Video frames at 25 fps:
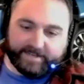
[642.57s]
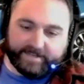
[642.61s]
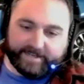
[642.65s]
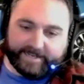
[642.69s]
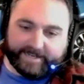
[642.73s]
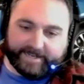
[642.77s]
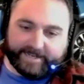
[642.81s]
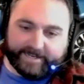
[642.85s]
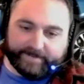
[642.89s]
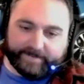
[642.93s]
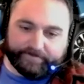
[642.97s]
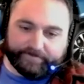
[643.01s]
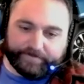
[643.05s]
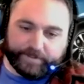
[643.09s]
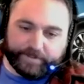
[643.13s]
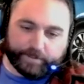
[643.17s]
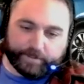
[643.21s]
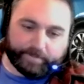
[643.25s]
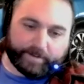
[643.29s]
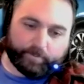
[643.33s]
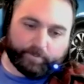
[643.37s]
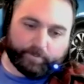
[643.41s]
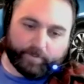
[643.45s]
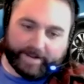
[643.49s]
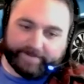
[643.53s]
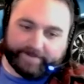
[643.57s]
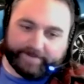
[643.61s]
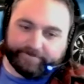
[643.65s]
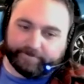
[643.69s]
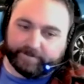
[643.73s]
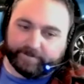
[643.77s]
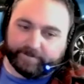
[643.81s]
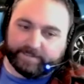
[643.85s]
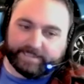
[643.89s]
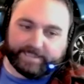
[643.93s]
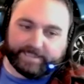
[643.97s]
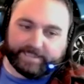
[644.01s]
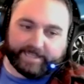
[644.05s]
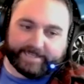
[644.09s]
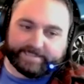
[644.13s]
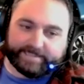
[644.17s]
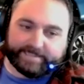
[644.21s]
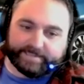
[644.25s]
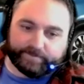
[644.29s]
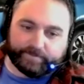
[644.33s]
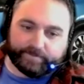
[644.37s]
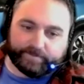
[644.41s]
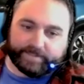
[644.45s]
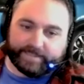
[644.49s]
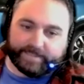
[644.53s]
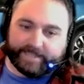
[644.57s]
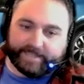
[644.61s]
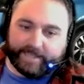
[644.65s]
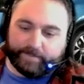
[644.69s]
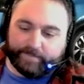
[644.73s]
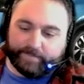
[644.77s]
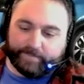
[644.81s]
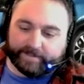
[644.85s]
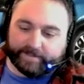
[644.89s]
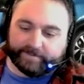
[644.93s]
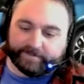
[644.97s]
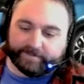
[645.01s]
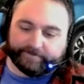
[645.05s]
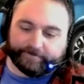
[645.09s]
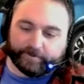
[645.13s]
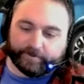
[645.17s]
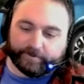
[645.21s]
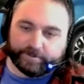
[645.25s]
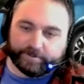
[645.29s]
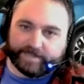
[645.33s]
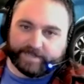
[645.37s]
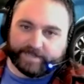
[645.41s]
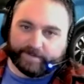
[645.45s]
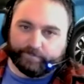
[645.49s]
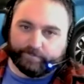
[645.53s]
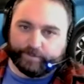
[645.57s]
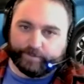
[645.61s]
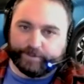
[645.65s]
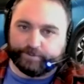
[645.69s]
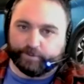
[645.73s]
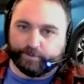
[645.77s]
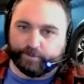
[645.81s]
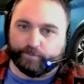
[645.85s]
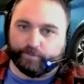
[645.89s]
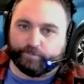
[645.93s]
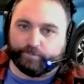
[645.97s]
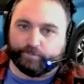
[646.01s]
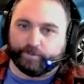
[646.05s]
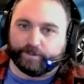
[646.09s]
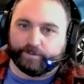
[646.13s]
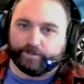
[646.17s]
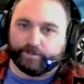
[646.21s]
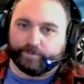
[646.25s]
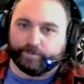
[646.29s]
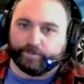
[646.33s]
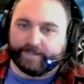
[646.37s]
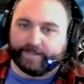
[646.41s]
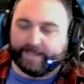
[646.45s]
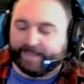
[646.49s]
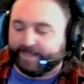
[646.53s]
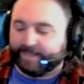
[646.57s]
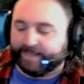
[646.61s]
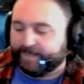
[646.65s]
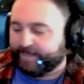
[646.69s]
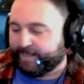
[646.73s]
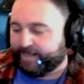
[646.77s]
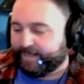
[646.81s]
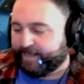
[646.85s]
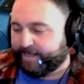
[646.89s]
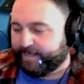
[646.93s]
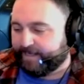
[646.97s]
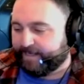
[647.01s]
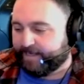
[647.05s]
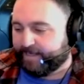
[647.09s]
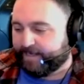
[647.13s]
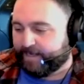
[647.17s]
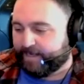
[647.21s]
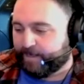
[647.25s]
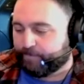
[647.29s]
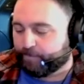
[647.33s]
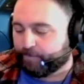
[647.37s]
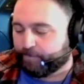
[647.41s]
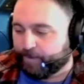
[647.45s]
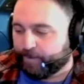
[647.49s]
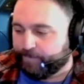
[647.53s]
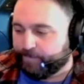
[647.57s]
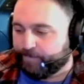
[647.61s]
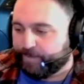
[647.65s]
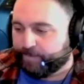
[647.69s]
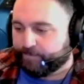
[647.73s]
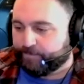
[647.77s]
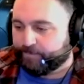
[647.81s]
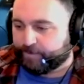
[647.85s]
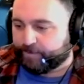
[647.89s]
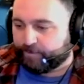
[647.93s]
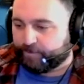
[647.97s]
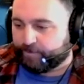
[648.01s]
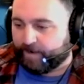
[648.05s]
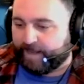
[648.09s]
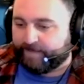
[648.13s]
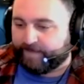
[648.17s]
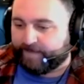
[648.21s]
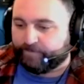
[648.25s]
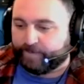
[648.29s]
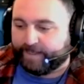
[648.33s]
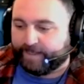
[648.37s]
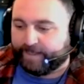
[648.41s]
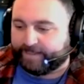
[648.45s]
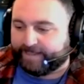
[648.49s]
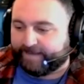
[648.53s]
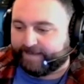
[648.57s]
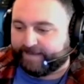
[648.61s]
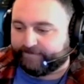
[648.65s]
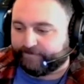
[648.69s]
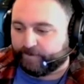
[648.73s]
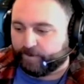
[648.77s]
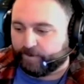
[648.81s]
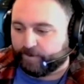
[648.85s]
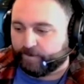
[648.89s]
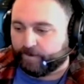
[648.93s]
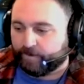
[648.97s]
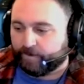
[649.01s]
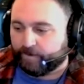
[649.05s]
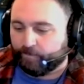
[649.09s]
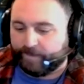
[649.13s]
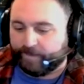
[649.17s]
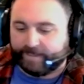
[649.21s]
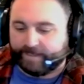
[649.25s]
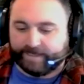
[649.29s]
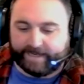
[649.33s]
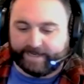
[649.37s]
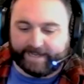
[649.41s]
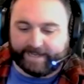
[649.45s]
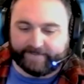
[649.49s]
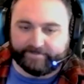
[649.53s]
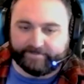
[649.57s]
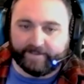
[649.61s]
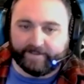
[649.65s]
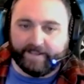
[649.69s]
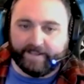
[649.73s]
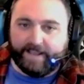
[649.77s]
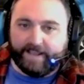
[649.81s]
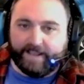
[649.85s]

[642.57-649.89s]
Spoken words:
My wife really liked it when it came out. The first time we drove one, we had a premium to drive. We had that for a week and a half.